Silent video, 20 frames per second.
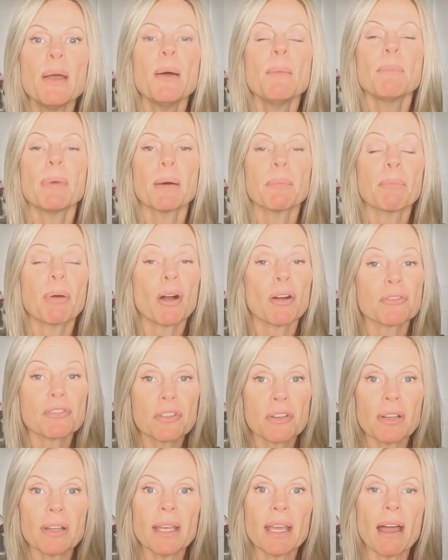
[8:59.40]
But
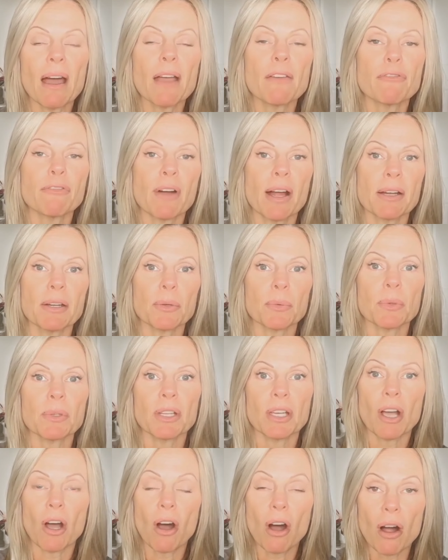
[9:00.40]
personally, I find it
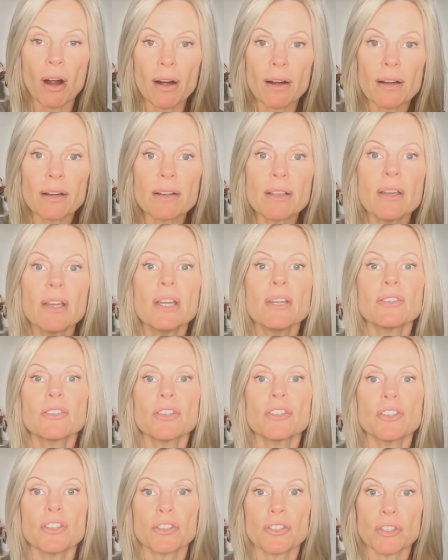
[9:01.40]
really hard to
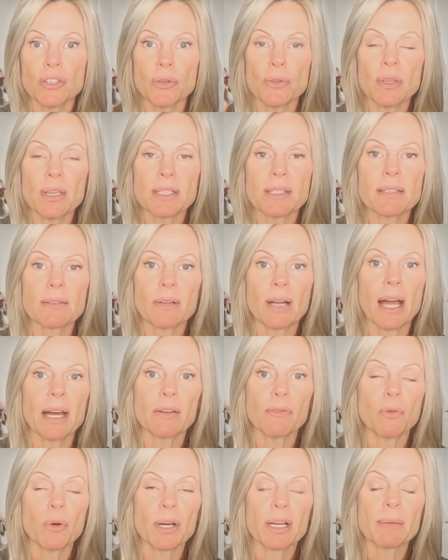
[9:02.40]
just do this kind
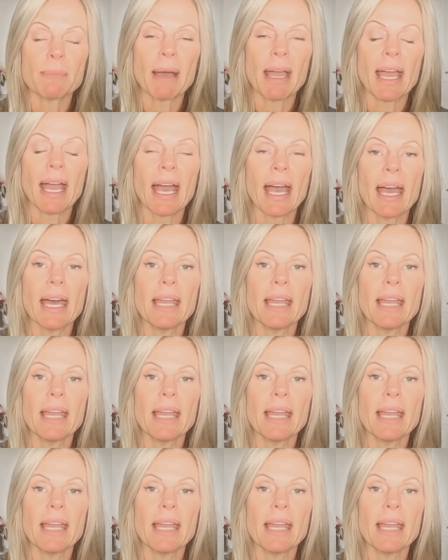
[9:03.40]
of work in my head.